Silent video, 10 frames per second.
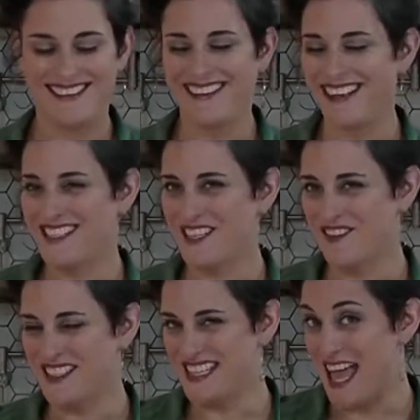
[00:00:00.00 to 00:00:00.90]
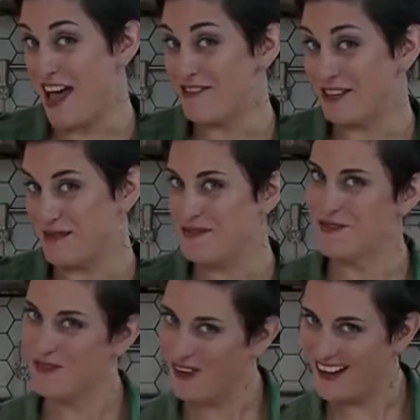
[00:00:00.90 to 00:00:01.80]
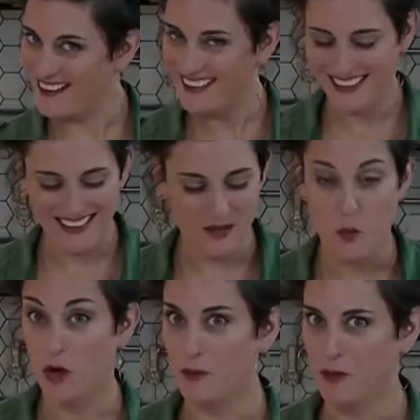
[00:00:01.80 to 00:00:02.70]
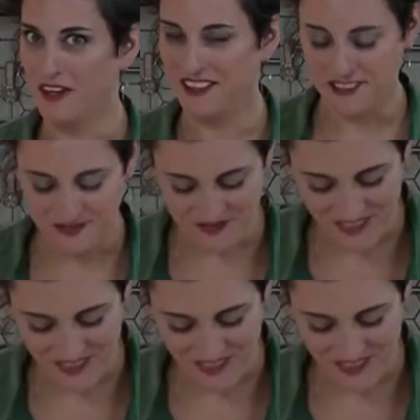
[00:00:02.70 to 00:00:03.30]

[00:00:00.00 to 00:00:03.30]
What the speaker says: Next up is a 1/2 cup of water, warm water.